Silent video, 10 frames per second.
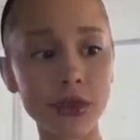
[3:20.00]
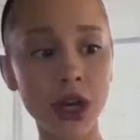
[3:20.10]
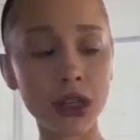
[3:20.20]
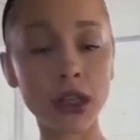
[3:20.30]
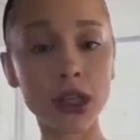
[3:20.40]

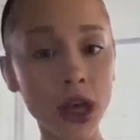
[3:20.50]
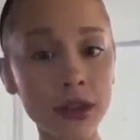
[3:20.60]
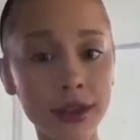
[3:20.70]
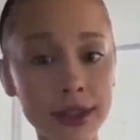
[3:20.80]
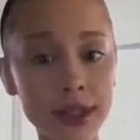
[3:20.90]
on a lot
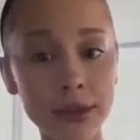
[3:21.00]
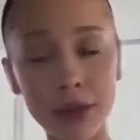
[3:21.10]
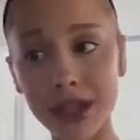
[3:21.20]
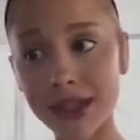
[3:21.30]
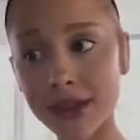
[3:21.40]
of
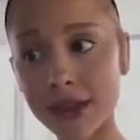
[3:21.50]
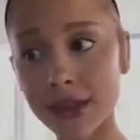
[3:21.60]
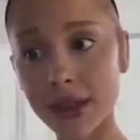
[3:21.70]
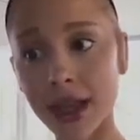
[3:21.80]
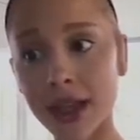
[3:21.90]

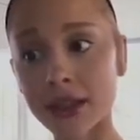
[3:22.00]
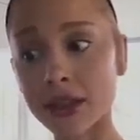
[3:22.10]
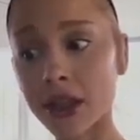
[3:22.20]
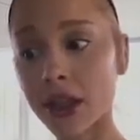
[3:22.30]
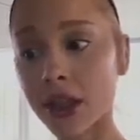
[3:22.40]
antidepressants
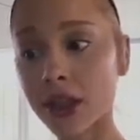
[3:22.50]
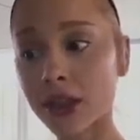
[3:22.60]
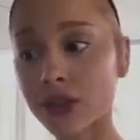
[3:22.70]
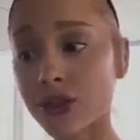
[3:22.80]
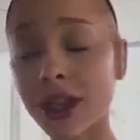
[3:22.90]
and
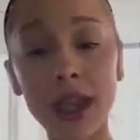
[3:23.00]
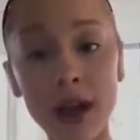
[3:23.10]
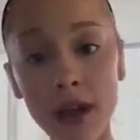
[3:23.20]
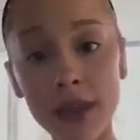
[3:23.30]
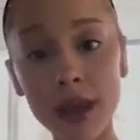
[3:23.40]
drinking
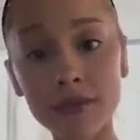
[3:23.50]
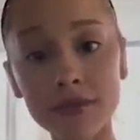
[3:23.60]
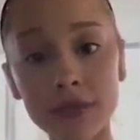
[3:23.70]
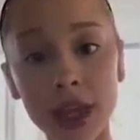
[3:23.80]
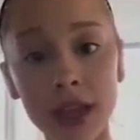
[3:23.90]
on
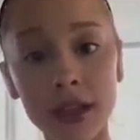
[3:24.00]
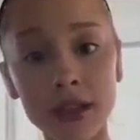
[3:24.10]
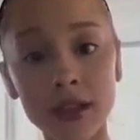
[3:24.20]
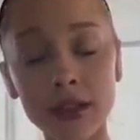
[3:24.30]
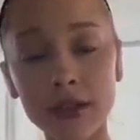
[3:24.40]
them
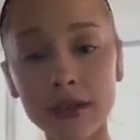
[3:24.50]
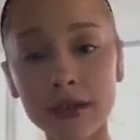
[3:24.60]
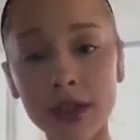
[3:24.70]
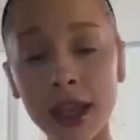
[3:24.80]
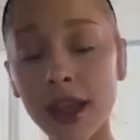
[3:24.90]
and
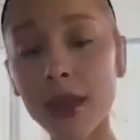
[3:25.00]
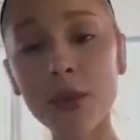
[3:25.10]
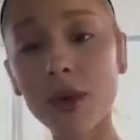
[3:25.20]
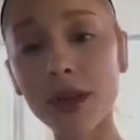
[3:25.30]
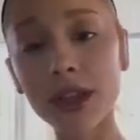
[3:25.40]
eating
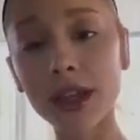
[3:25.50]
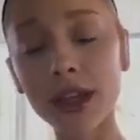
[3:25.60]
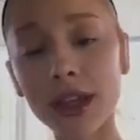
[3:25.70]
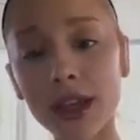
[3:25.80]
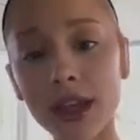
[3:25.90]

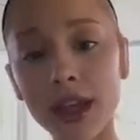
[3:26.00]
poorly.